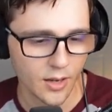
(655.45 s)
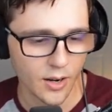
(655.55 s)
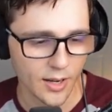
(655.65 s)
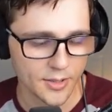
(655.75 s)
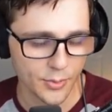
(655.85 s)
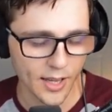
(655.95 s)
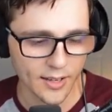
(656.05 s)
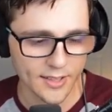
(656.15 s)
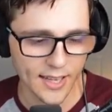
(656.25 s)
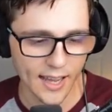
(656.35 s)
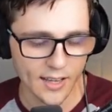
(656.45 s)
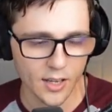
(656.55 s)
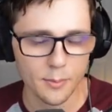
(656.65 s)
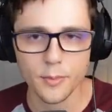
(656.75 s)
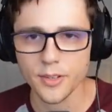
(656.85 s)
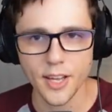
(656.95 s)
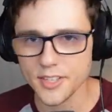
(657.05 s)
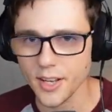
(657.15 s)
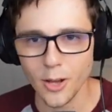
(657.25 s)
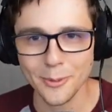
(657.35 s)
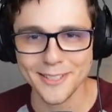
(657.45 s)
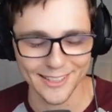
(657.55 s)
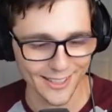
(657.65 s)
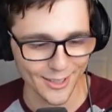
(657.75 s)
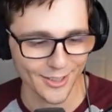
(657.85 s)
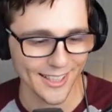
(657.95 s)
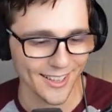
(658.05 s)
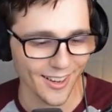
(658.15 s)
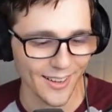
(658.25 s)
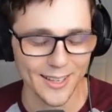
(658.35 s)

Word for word: All right, so we got an attack up. Doesn't help us literally at all.